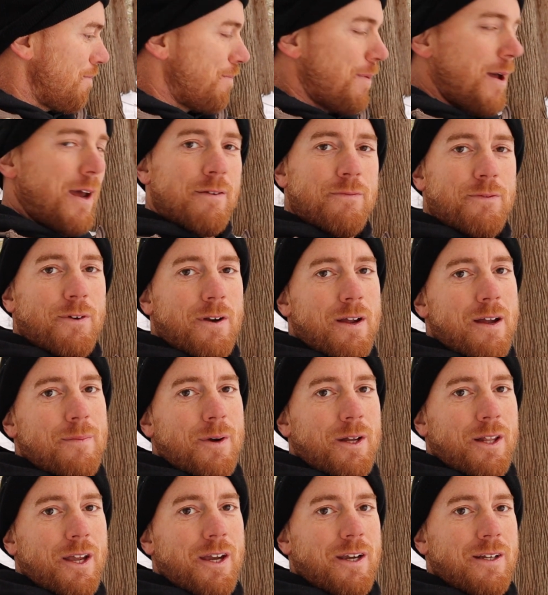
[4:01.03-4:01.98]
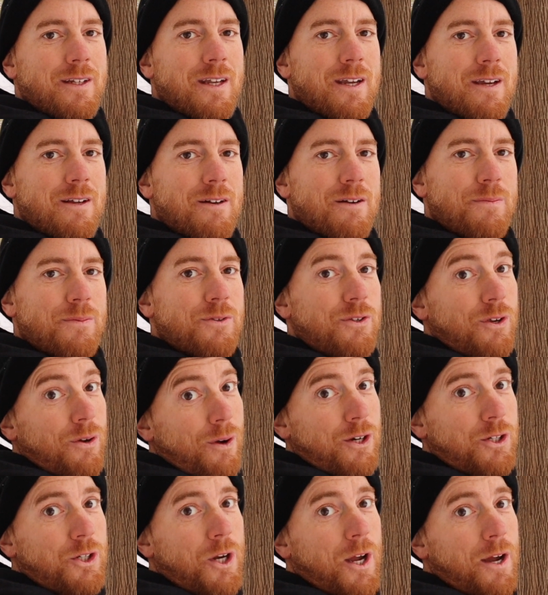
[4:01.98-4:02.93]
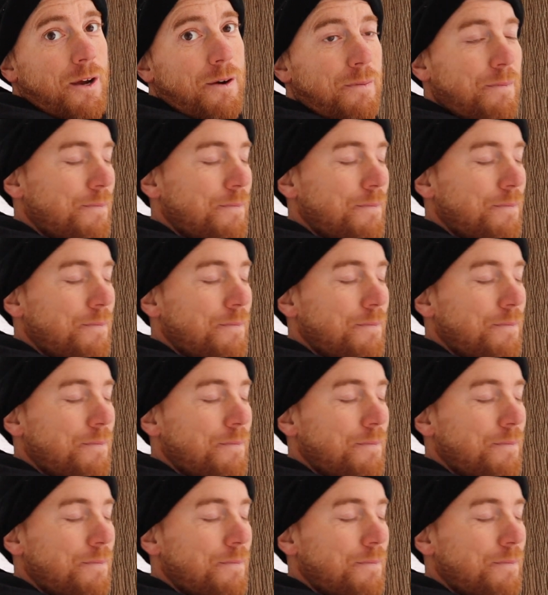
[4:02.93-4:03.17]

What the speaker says: bad for him, I like to eat them, so I shot